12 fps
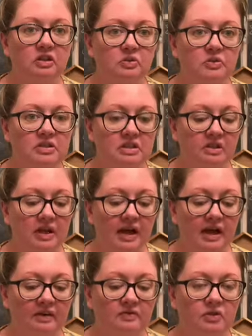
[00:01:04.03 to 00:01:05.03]
still
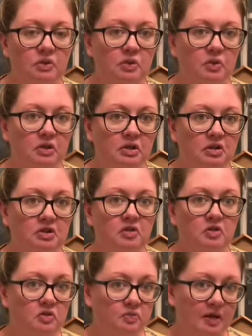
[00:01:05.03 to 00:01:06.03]
have your
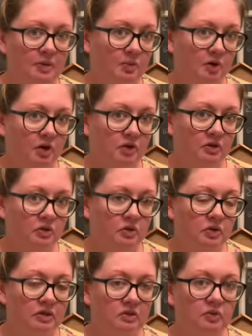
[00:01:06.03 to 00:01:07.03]
newspaper
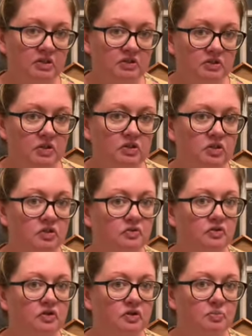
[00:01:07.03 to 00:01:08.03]
article and research
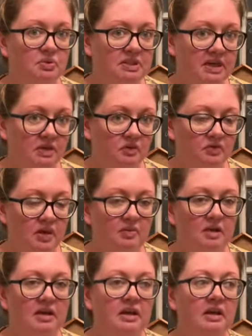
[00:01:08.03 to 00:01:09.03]
over the potato
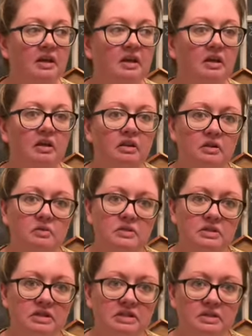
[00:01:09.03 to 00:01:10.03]
famine. Those
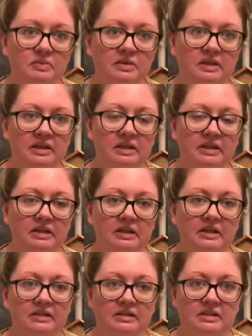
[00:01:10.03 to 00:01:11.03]
need to be
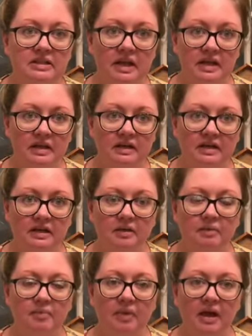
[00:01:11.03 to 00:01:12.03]
done
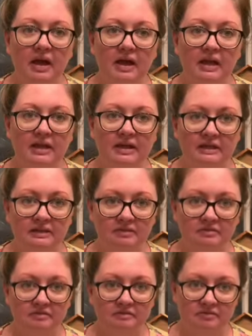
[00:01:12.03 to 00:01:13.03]
by
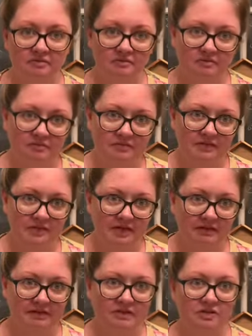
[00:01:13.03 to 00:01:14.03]

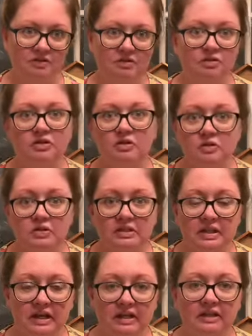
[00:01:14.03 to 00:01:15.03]
next
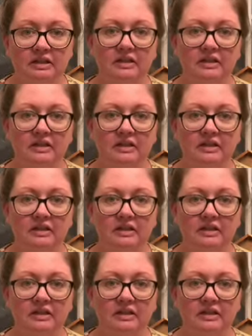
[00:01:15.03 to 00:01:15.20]
Tuesday,